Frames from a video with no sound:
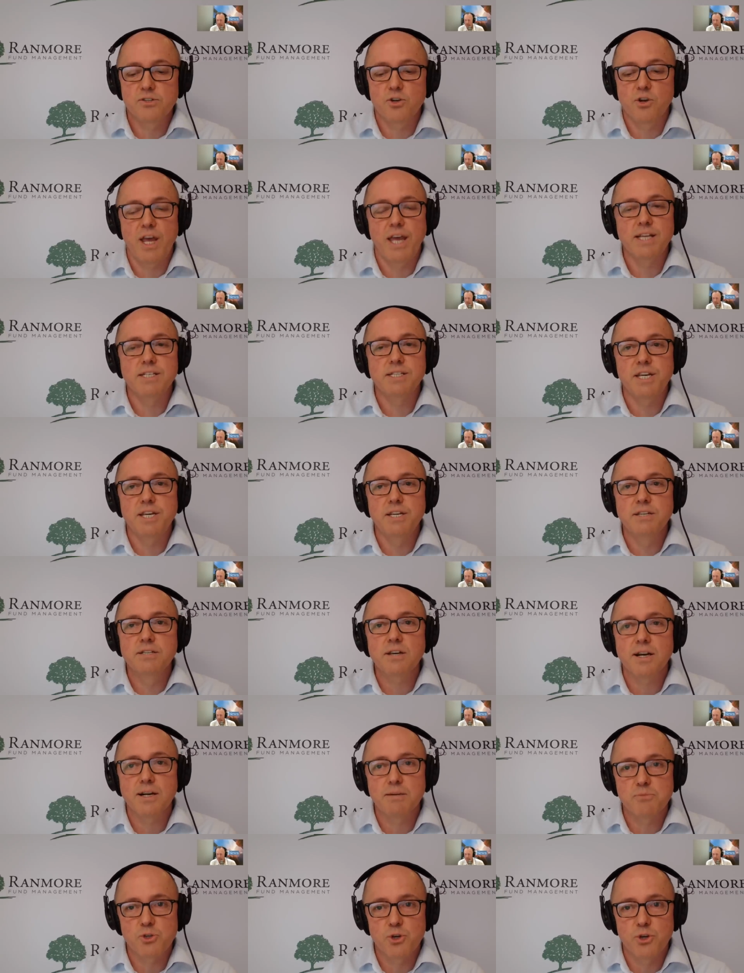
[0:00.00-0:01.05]
on eighteen
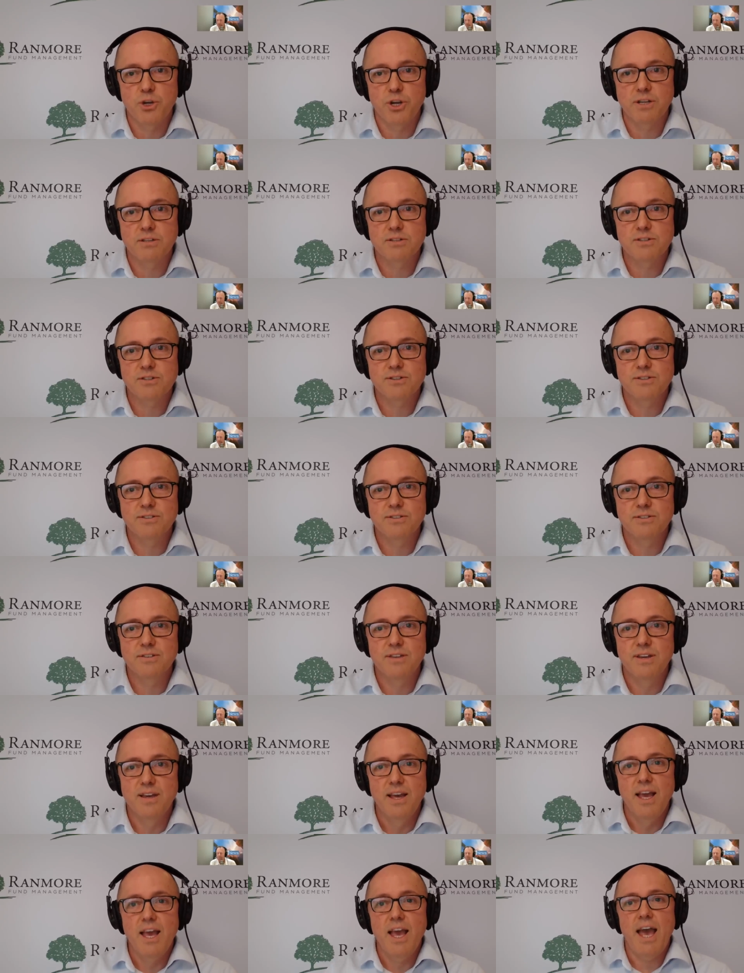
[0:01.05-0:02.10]
times earnings
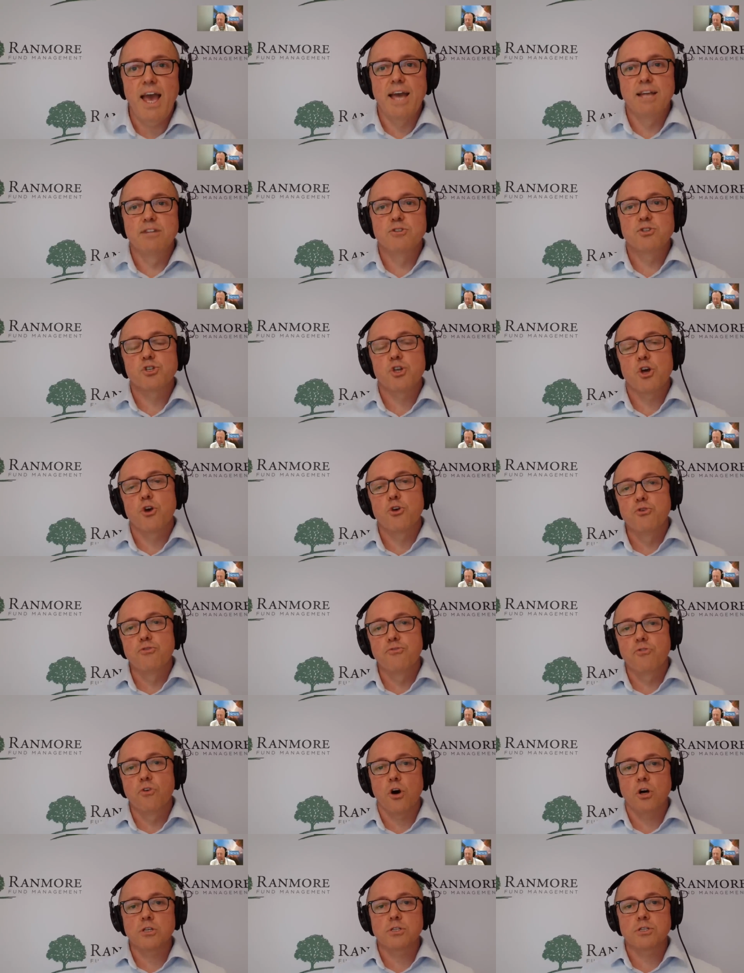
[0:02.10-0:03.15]
and so you've
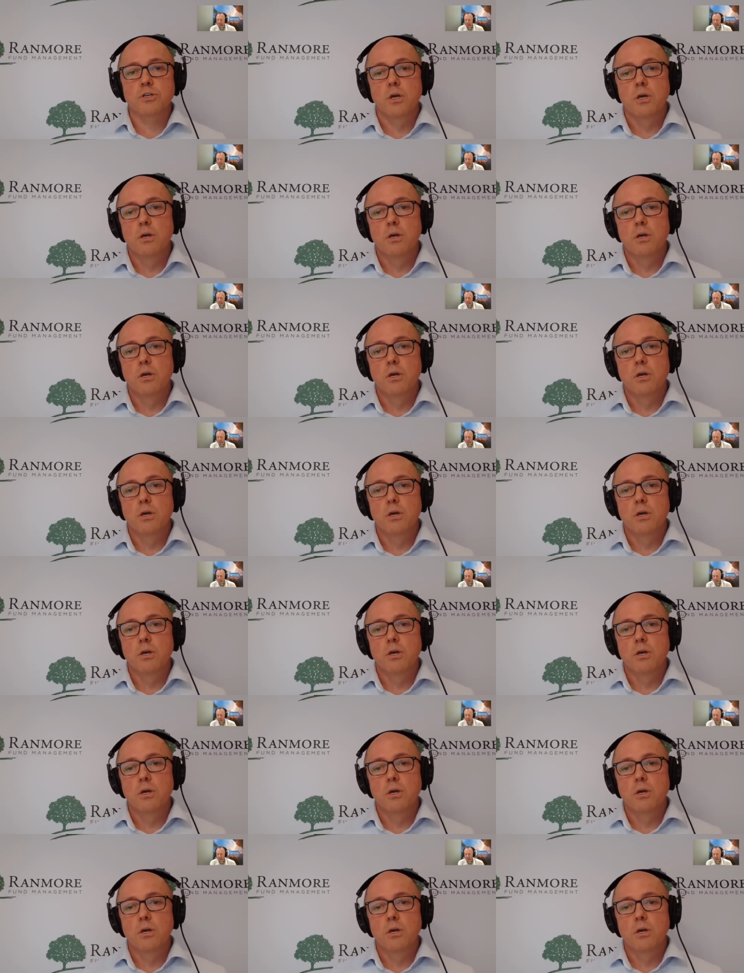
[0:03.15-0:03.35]
got